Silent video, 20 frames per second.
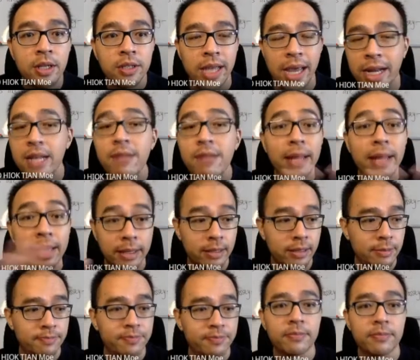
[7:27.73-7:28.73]
Any
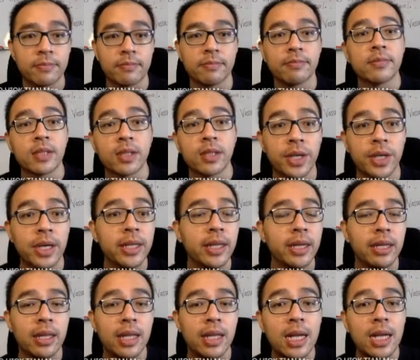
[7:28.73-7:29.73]
metal, okay, there are
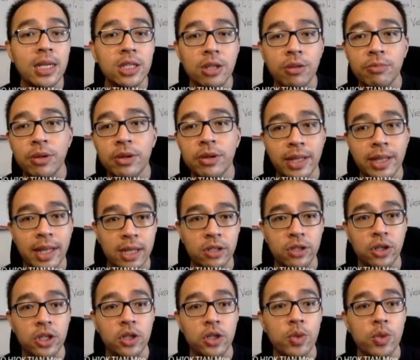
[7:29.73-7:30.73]
a large number of
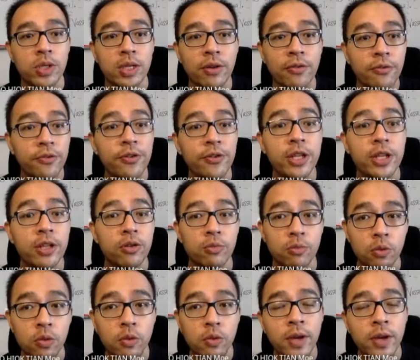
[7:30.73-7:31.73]
electrons which are free to
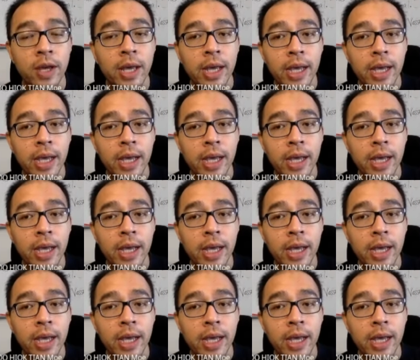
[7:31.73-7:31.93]
move,